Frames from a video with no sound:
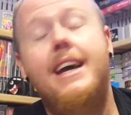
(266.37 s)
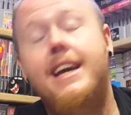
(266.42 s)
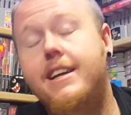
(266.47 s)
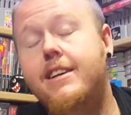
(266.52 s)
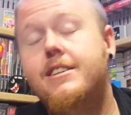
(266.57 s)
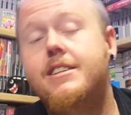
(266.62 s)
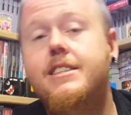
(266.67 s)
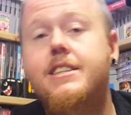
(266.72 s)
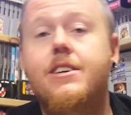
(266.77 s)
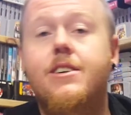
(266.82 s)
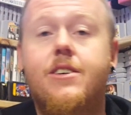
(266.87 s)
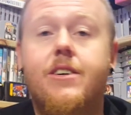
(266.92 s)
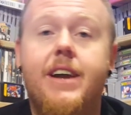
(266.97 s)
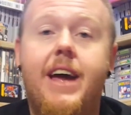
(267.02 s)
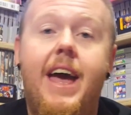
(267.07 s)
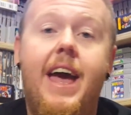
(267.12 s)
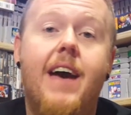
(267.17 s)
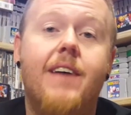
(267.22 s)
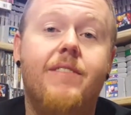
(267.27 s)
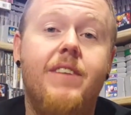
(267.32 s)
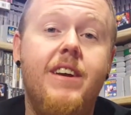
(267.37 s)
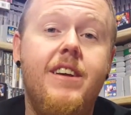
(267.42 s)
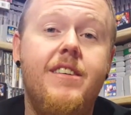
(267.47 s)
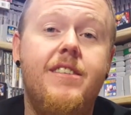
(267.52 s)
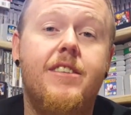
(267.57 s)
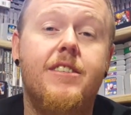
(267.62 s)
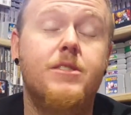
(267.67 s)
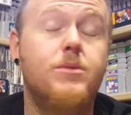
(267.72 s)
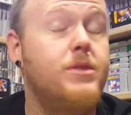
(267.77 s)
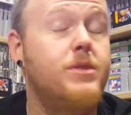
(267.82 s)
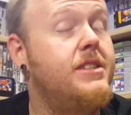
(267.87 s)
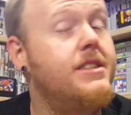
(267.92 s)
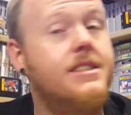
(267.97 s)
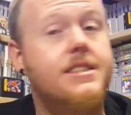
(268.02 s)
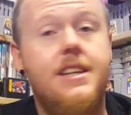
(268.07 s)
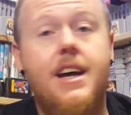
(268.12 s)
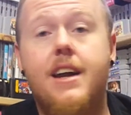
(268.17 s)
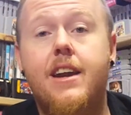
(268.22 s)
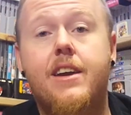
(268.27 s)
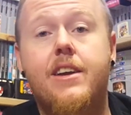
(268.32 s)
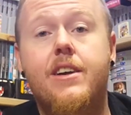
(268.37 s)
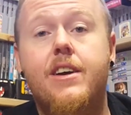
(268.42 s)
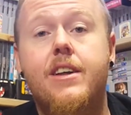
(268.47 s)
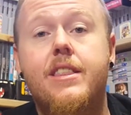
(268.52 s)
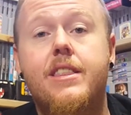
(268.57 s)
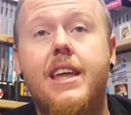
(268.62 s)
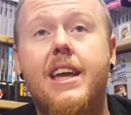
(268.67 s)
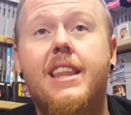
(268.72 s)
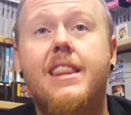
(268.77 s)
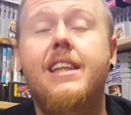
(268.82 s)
you're still going to have issues, which is not a good thing.